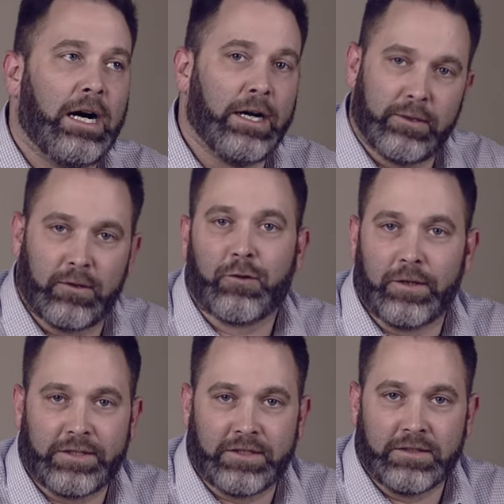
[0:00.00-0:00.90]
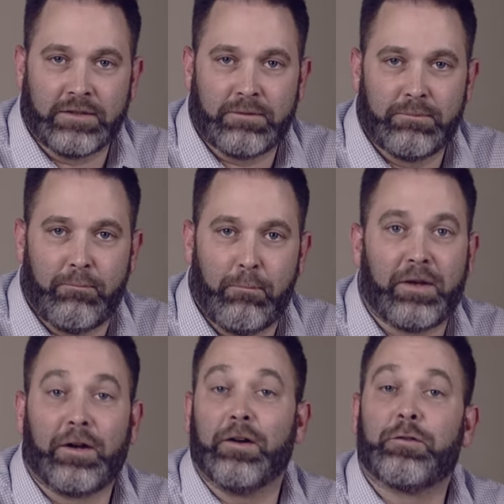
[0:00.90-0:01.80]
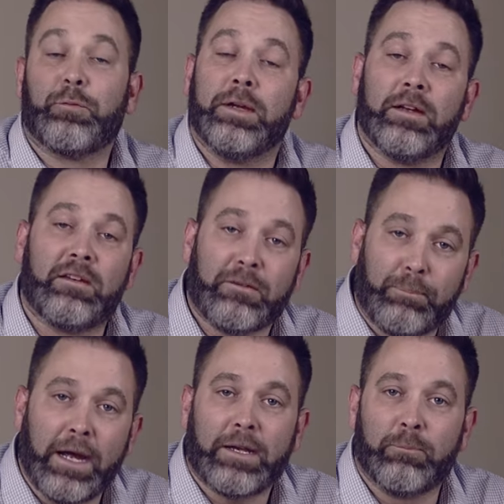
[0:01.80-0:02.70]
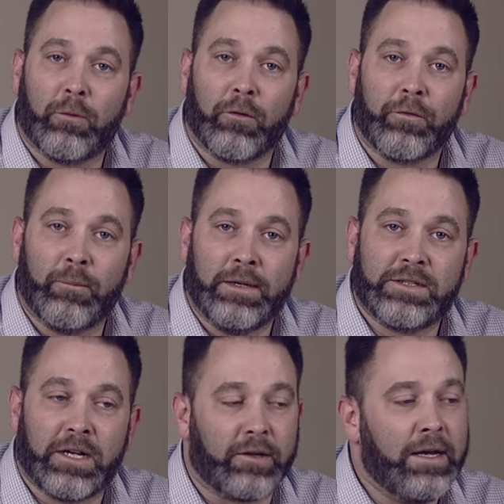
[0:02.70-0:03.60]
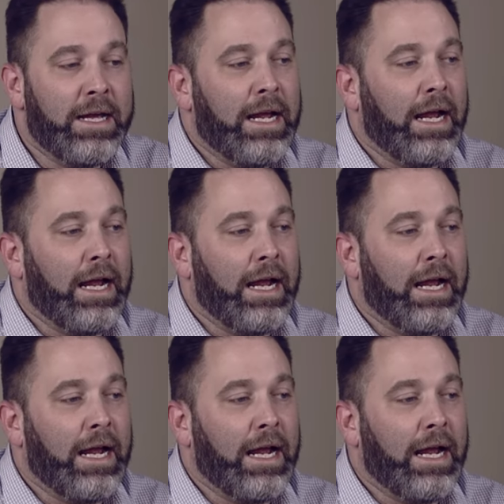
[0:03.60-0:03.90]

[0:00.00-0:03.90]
other Christians, because we expect more from each other.